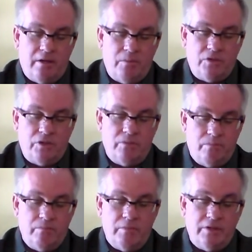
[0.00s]
which you
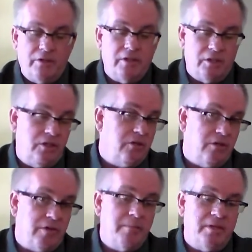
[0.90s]
basically
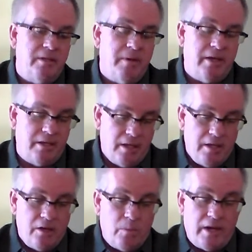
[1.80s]
remedy by
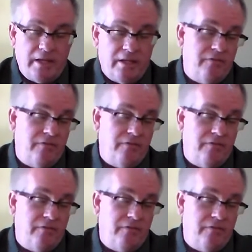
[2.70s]
wetting it.